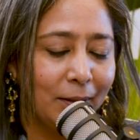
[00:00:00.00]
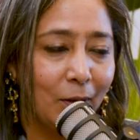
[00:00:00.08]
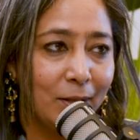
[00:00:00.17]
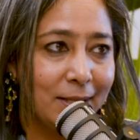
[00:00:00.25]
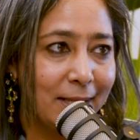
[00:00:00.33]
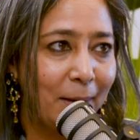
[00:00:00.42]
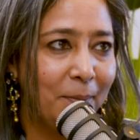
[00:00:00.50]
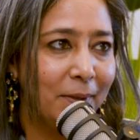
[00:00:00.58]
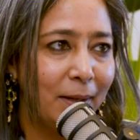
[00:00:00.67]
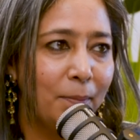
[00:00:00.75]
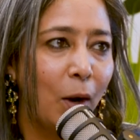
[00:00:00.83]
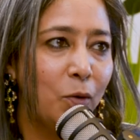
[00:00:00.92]
interesting concept,
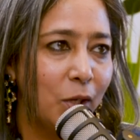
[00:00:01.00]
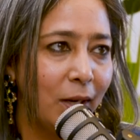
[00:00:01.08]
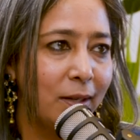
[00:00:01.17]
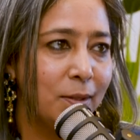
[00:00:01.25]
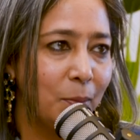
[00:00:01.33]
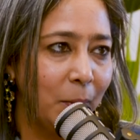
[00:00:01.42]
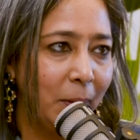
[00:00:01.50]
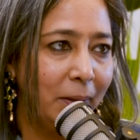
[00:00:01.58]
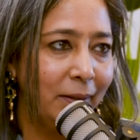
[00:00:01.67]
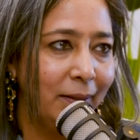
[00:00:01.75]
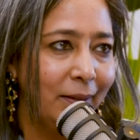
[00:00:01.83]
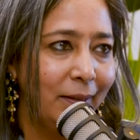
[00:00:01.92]
that boundaryless
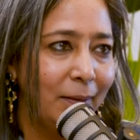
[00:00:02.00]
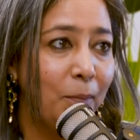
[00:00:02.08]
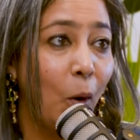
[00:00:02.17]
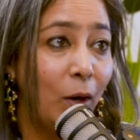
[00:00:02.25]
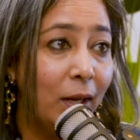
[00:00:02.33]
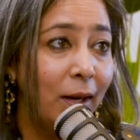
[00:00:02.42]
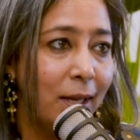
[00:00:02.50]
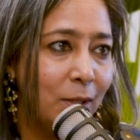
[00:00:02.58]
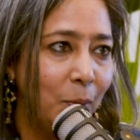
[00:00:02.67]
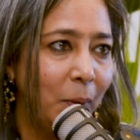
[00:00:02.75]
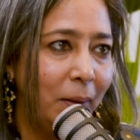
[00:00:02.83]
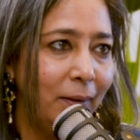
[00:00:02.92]
world,
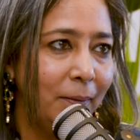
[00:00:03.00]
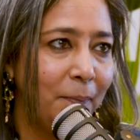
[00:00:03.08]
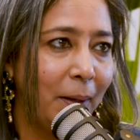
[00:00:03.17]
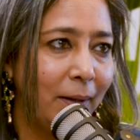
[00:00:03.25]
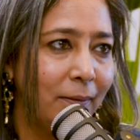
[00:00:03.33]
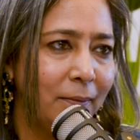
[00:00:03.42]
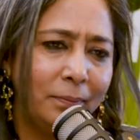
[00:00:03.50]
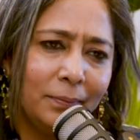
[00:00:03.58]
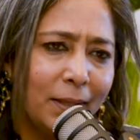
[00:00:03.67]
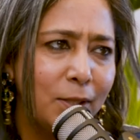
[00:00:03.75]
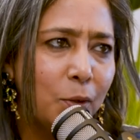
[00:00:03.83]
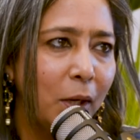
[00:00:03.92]
borderless world. But
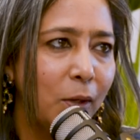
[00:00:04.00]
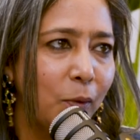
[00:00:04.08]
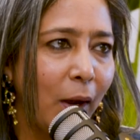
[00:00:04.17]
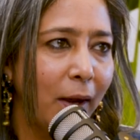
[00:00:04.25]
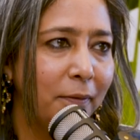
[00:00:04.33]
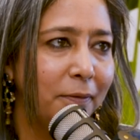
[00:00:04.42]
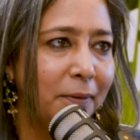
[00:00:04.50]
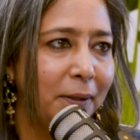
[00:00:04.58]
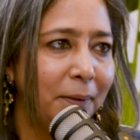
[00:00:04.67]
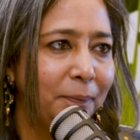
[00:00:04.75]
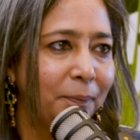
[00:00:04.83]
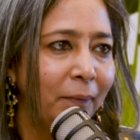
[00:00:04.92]
it's okay to have
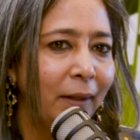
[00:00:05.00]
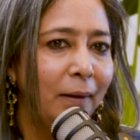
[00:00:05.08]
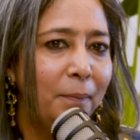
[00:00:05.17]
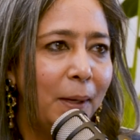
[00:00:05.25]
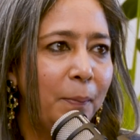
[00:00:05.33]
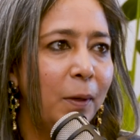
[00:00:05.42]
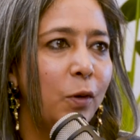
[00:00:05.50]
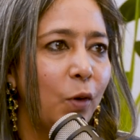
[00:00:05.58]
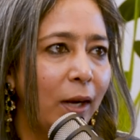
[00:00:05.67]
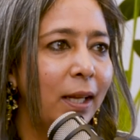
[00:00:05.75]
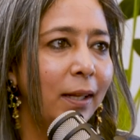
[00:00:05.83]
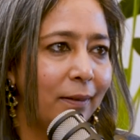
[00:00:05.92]
people
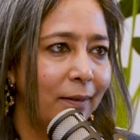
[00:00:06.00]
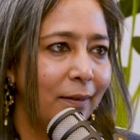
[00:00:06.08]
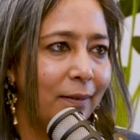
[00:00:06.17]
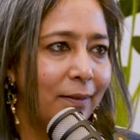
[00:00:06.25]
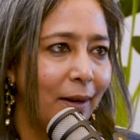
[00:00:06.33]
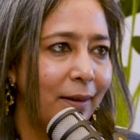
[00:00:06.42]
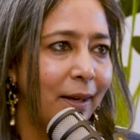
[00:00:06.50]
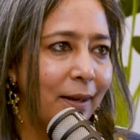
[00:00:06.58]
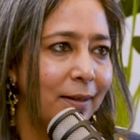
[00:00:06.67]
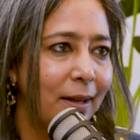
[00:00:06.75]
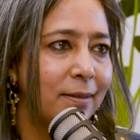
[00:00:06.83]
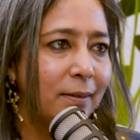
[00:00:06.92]
running
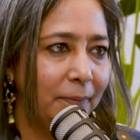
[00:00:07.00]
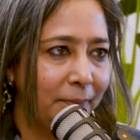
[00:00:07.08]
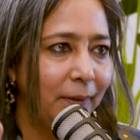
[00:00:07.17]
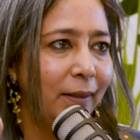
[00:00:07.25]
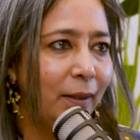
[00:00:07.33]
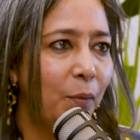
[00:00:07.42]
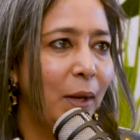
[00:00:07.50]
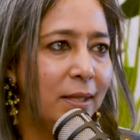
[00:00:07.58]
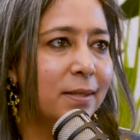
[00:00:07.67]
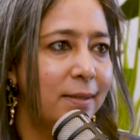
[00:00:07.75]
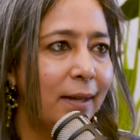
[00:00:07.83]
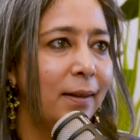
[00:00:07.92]
it as a
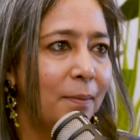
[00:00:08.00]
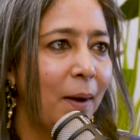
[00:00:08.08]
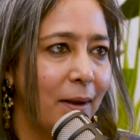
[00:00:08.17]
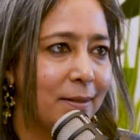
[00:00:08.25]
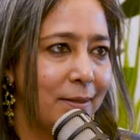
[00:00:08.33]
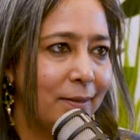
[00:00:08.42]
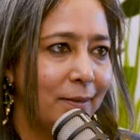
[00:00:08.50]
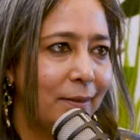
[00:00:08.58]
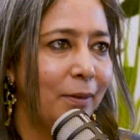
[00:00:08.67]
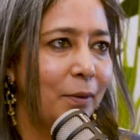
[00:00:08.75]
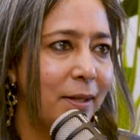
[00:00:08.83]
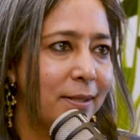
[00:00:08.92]
one single mass,
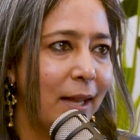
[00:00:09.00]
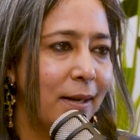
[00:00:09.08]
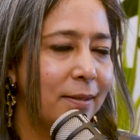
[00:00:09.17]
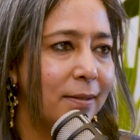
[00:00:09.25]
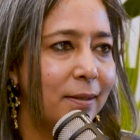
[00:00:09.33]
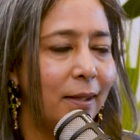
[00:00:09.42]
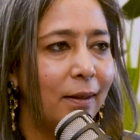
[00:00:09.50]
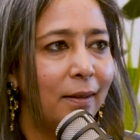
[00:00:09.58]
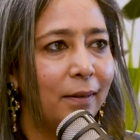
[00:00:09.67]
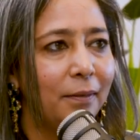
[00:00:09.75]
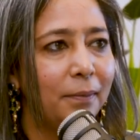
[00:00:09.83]
No, is that's the...